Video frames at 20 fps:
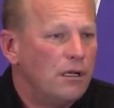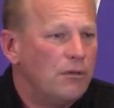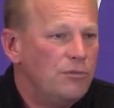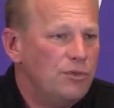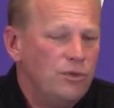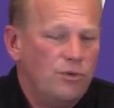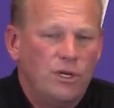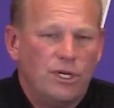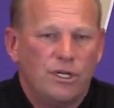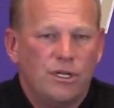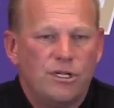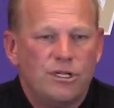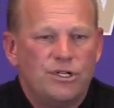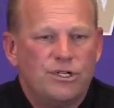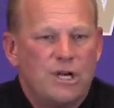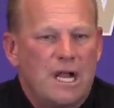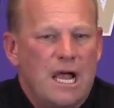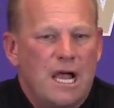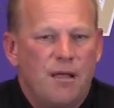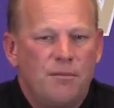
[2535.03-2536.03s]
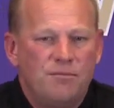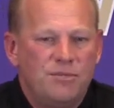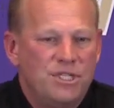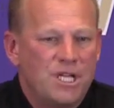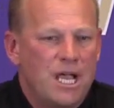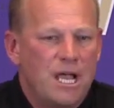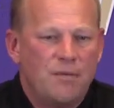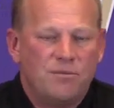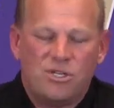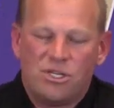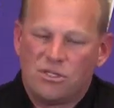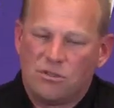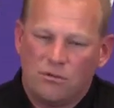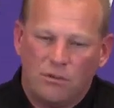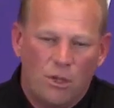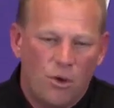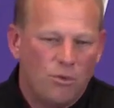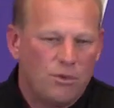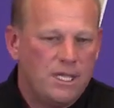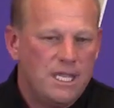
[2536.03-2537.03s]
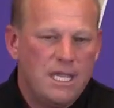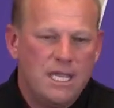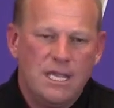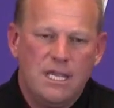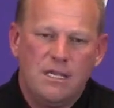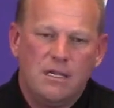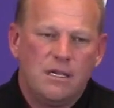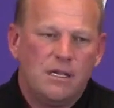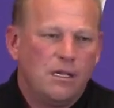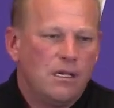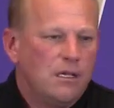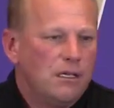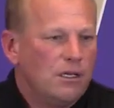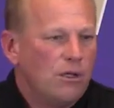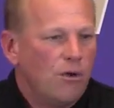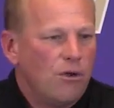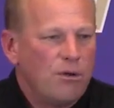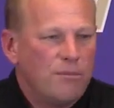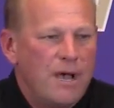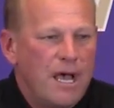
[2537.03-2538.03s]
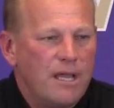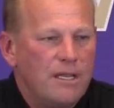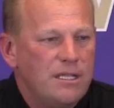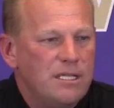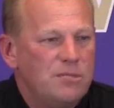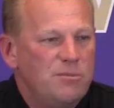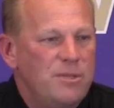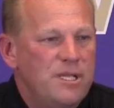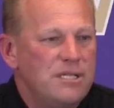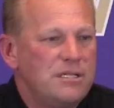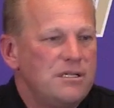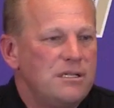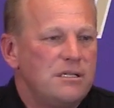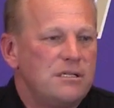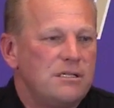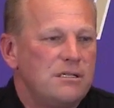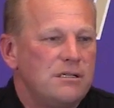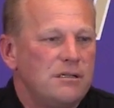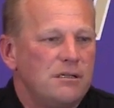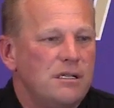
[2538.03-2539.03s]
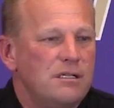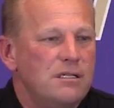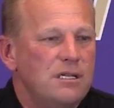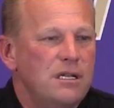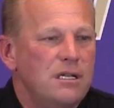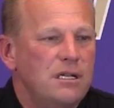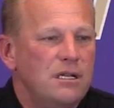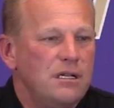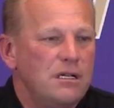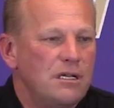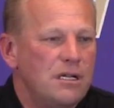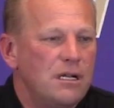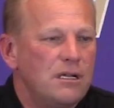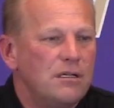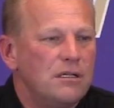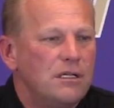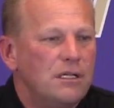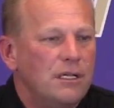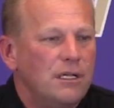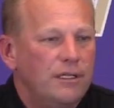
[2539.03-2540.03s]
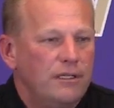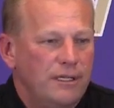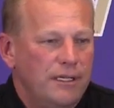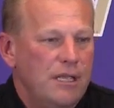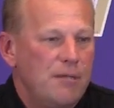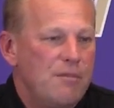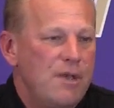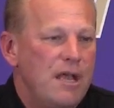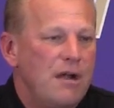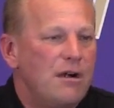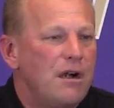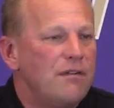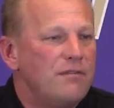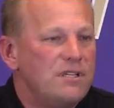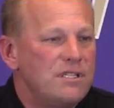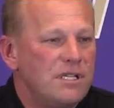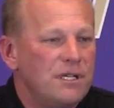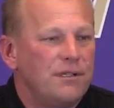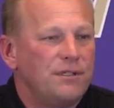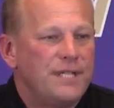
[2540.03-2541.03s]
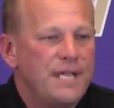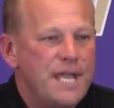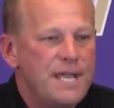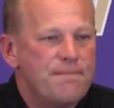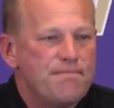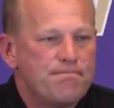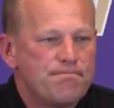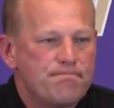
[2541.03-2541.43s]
doing a good job just low-key about his business and continue to get better every single day.